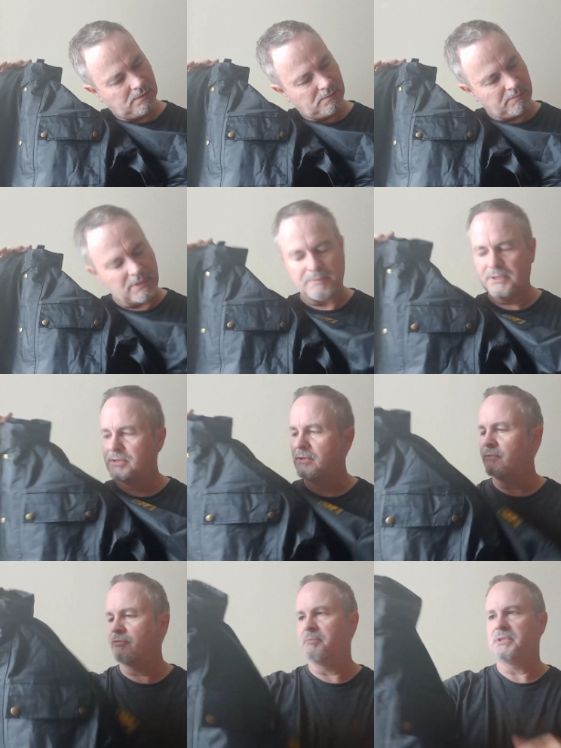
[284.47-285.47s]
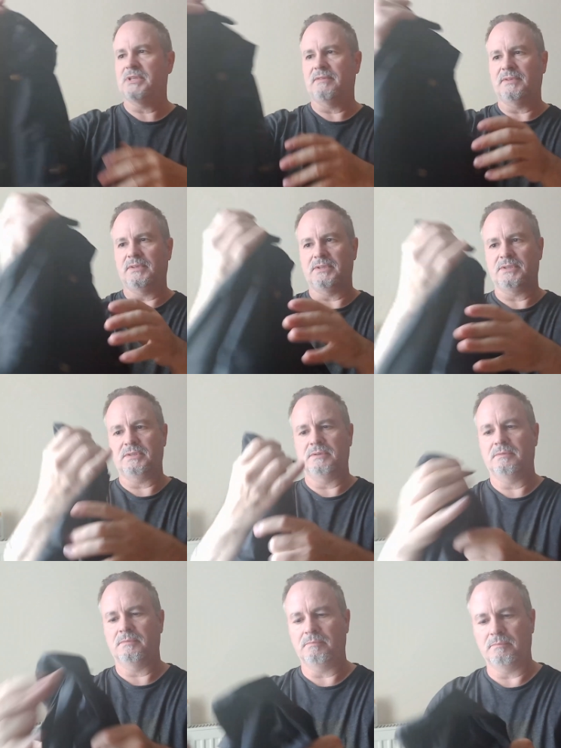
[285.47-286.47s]
Maybe it's not from the 70s.
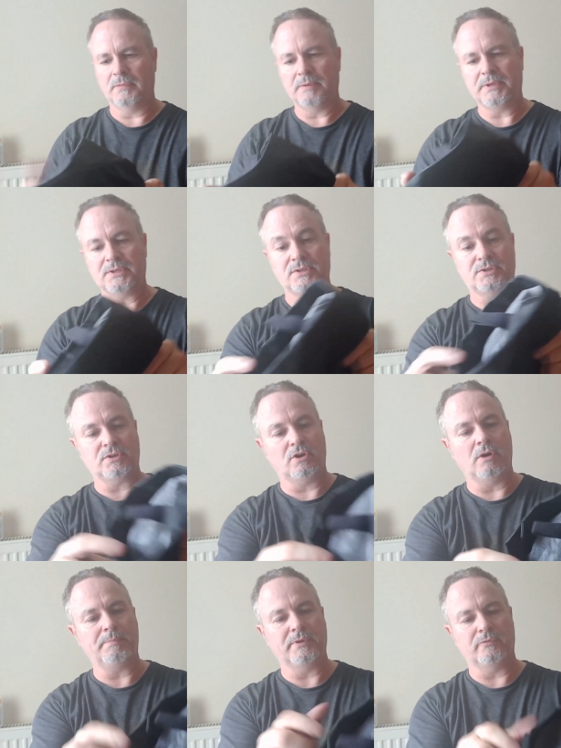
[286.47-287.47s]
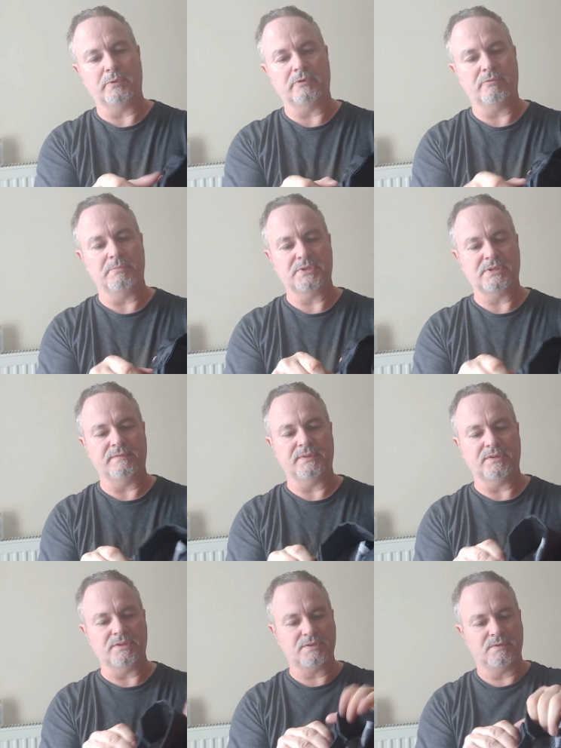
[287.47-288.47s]
Maybe it's just a copy of one from the
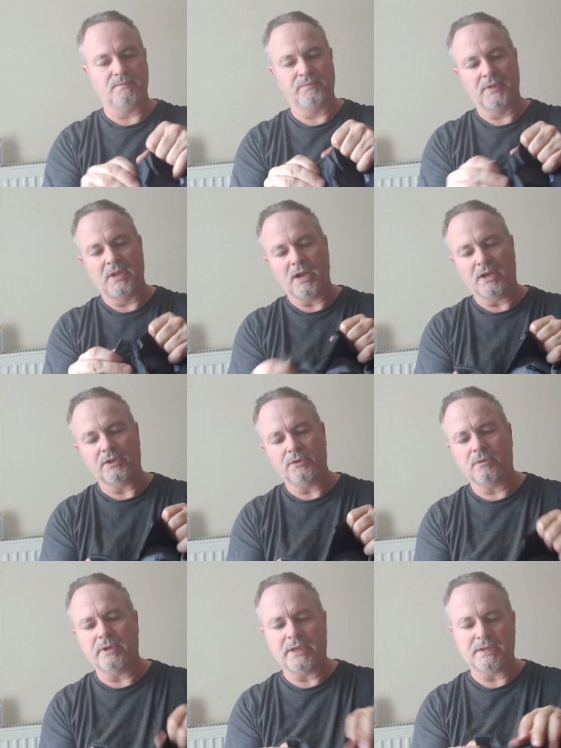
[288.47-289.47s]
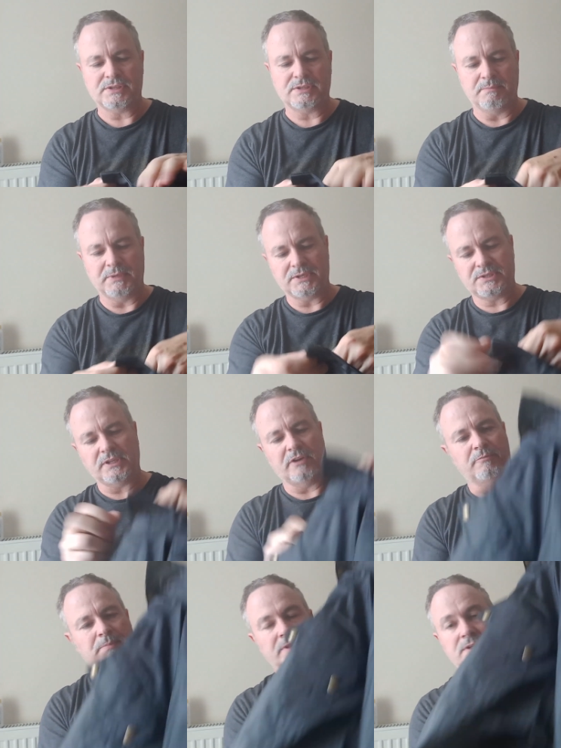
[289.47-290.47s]
70s. I know you can get similar
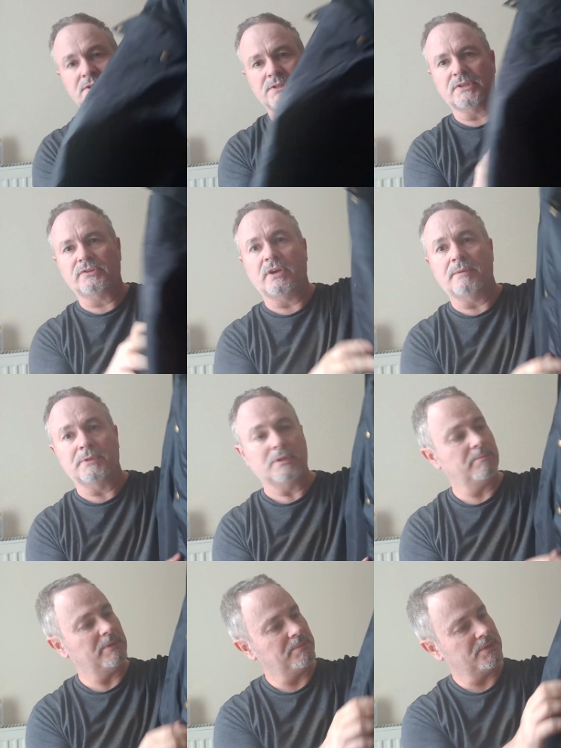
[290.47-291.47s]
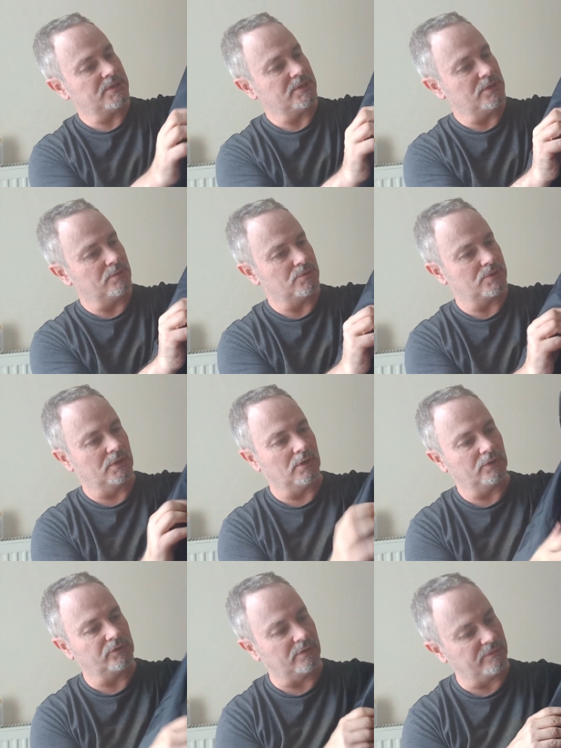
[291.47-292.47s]
stuff, but this is the type that the BBC used a
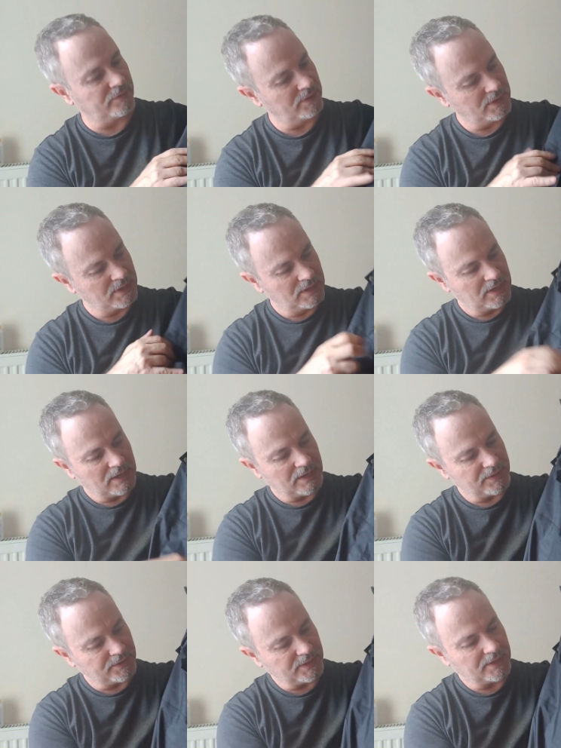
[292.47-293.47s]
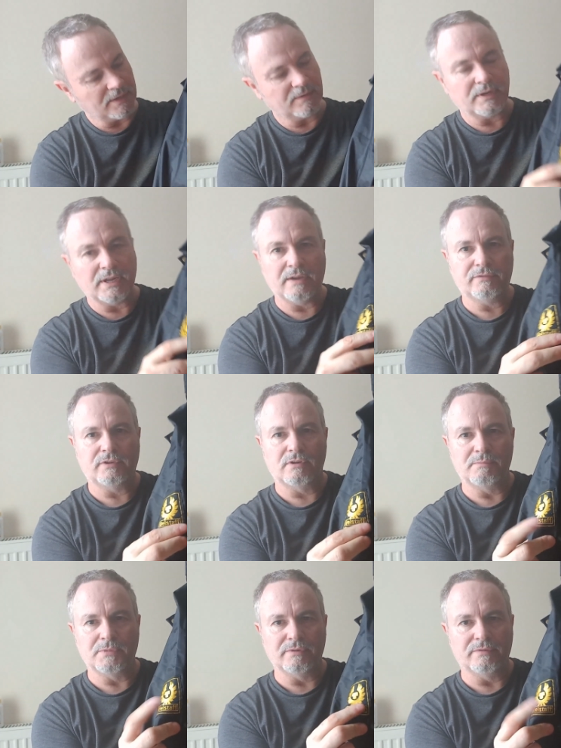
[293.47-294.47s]
lot of. I think I'm going to have to
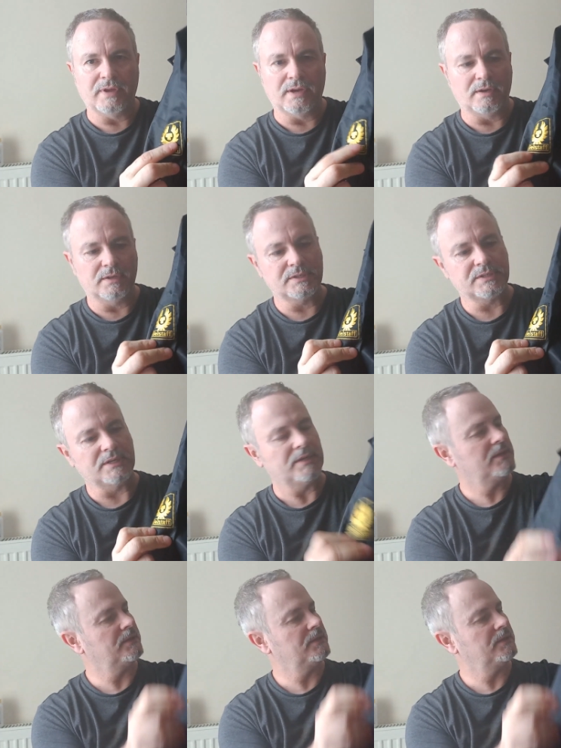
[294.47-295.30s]
remove that, aren't I?